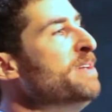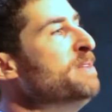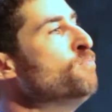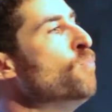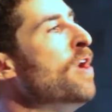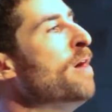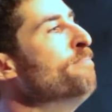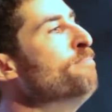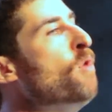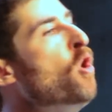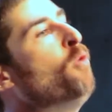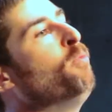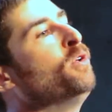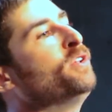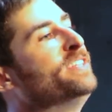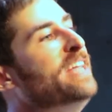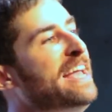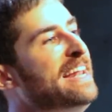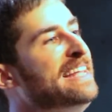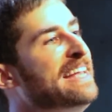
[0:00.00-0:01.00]
Moi
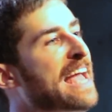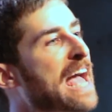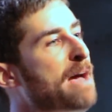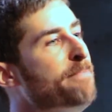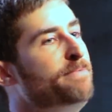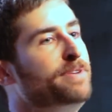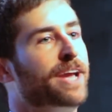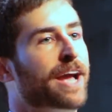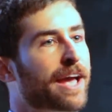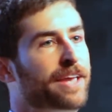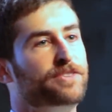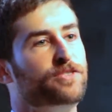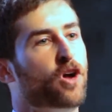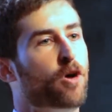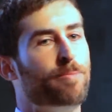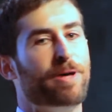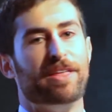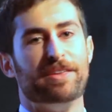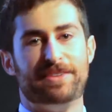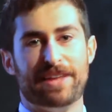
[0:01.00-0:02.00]
mobile dating app. You guys
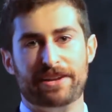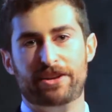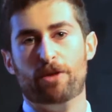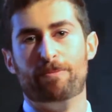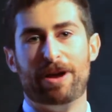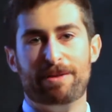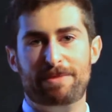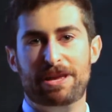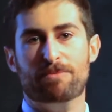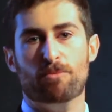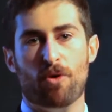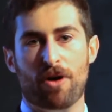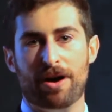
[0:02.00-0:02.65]
know about you know about Meet